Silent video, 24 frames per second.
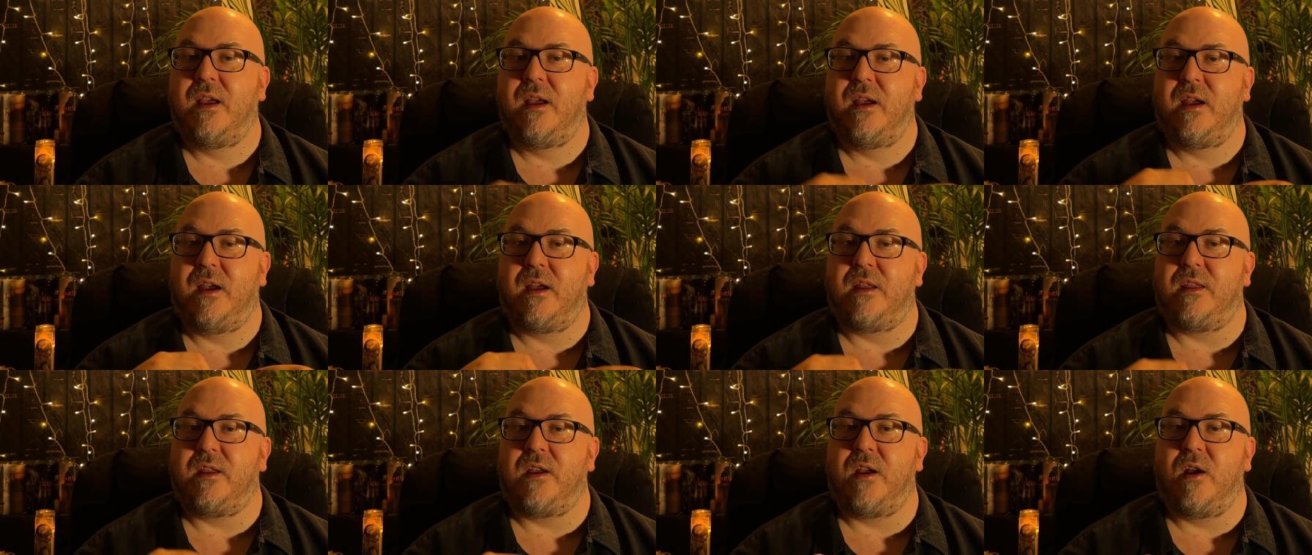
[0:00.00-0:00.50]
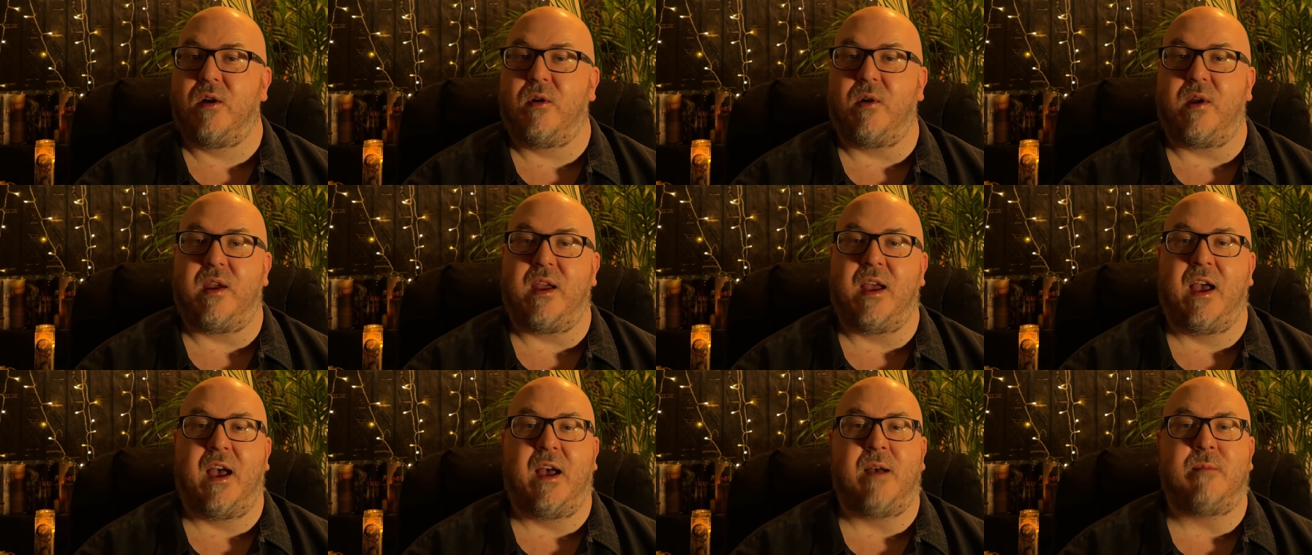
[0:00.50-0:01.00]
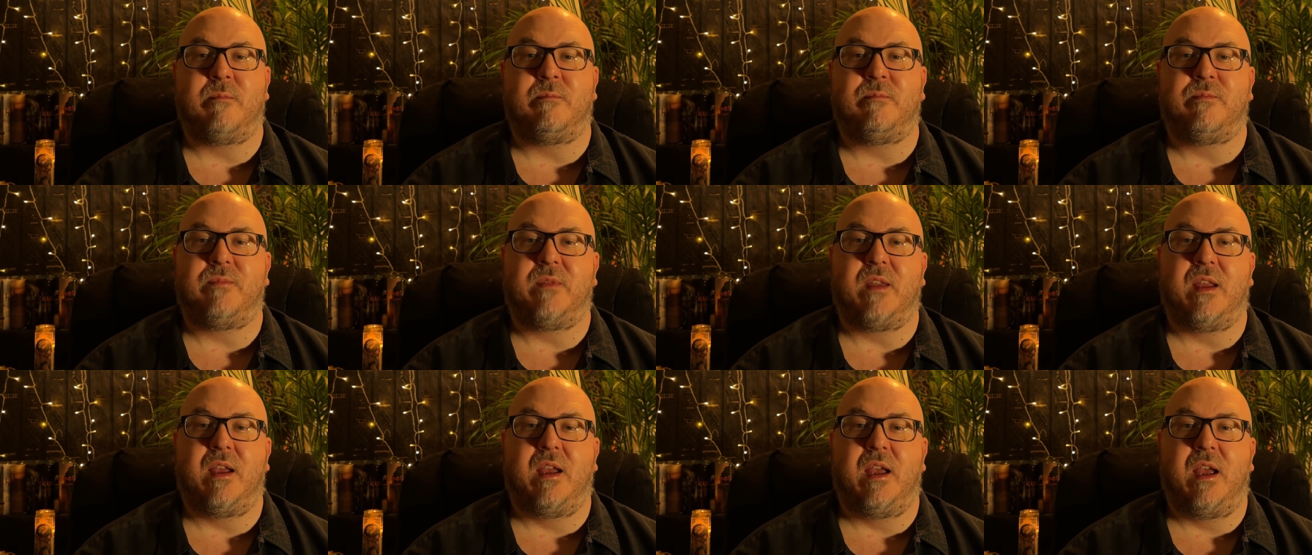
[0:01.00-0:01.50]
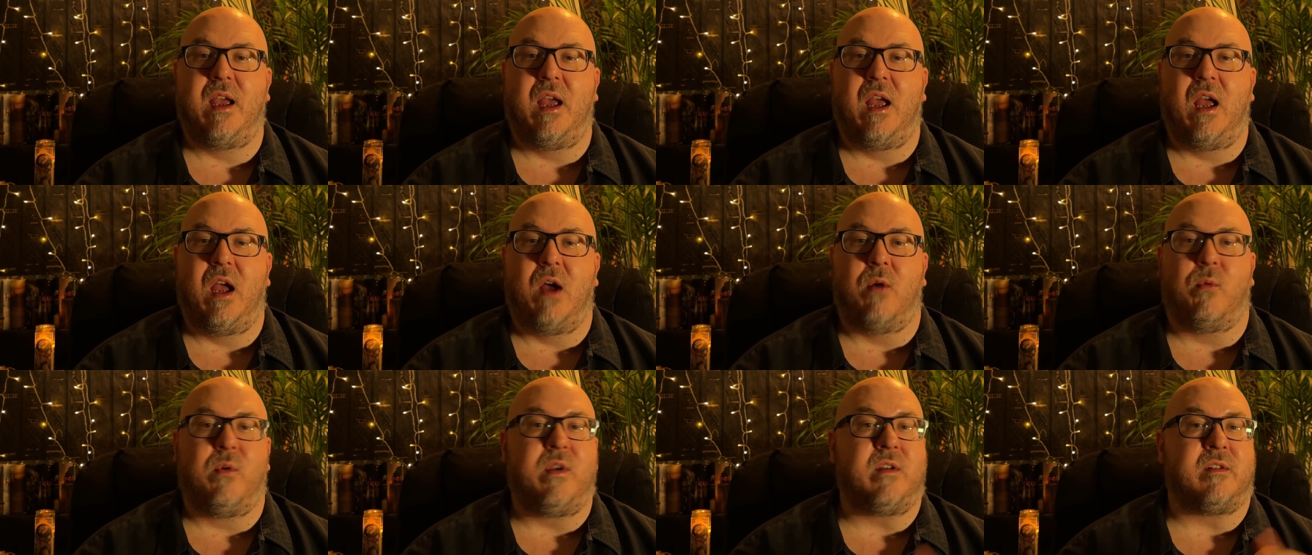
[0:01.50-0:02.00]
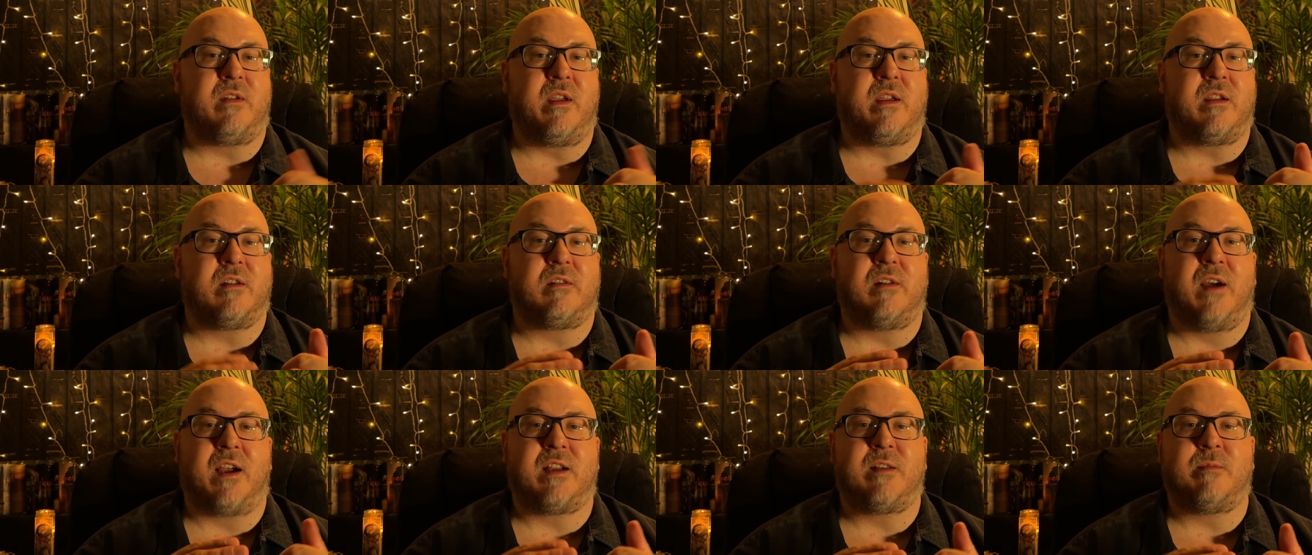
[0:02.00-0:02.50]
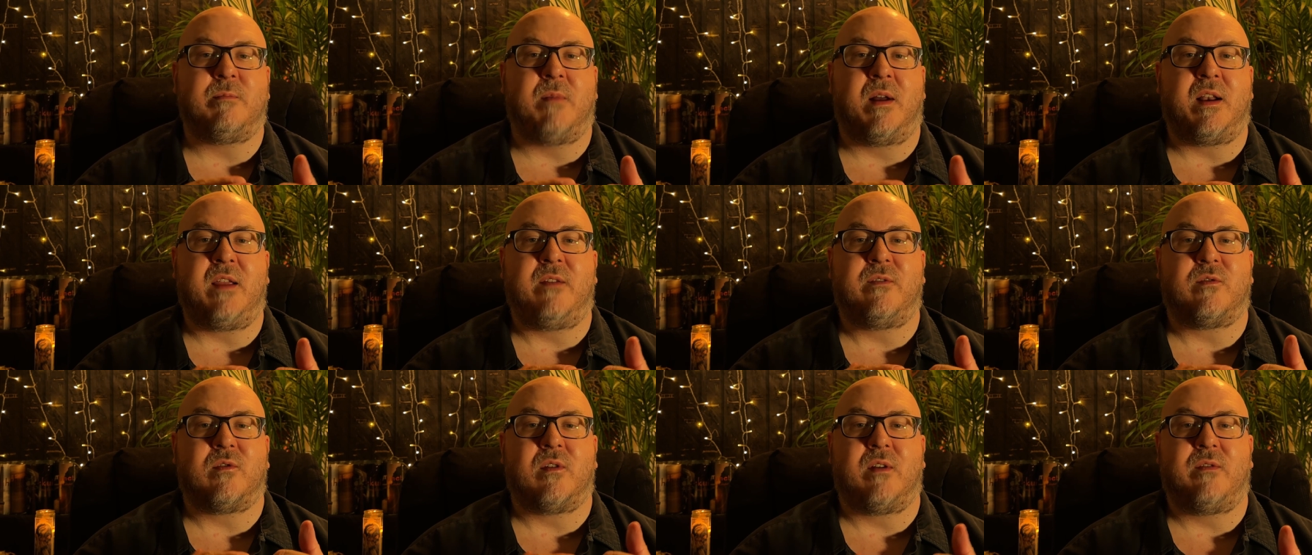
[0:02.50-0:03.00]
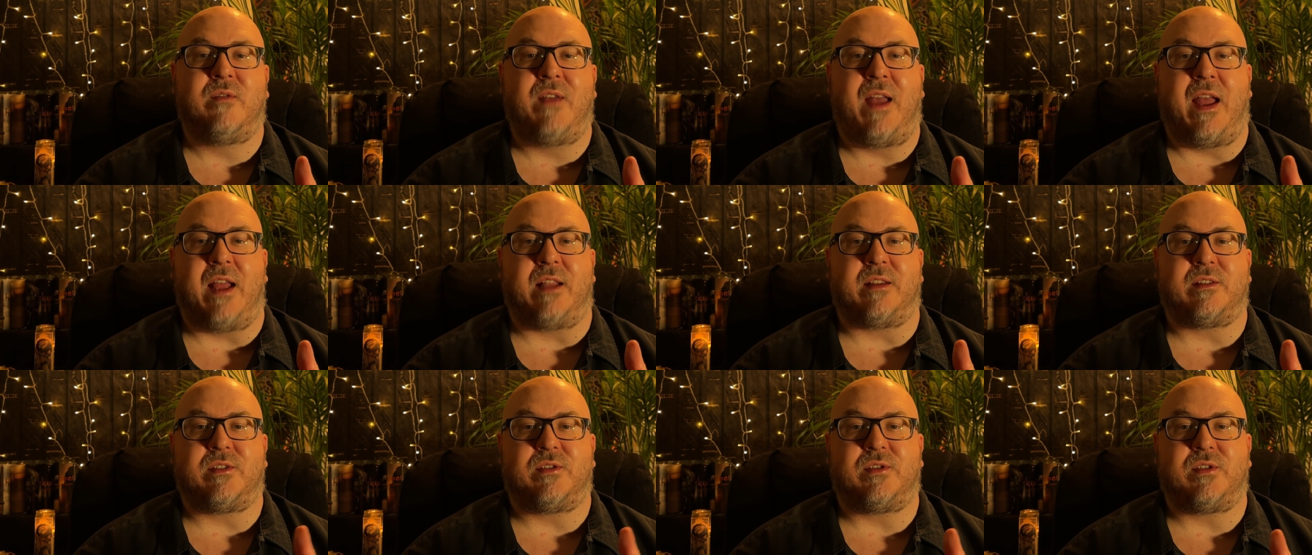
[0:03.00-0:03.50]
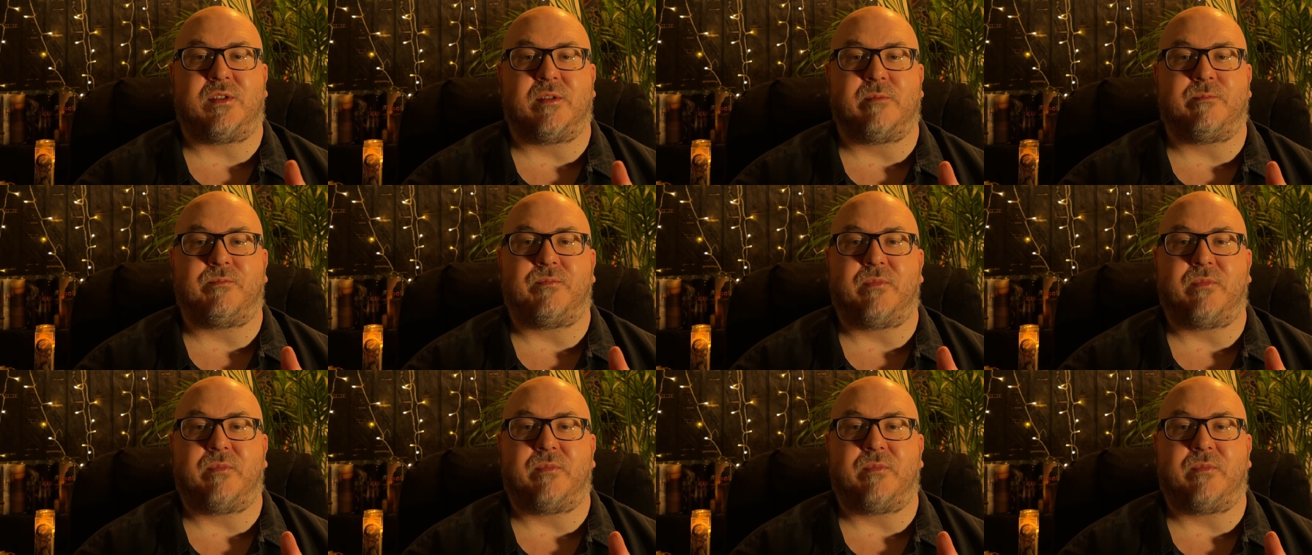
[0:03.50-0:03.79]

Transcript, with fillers: In the O E M, we only collect money for events.